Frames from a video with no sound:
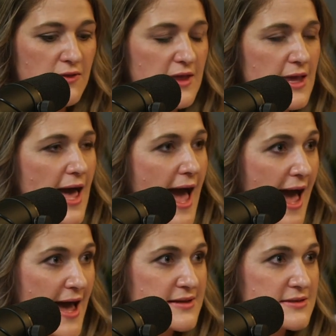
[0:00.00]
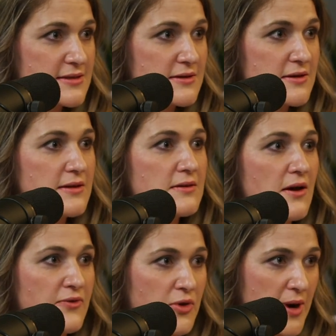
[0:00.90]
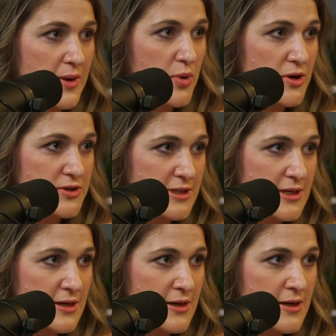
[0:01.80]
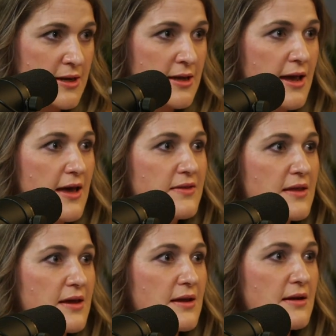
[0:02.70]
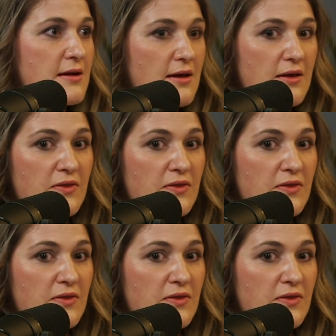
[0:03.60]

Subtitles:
the ask of the right person, and then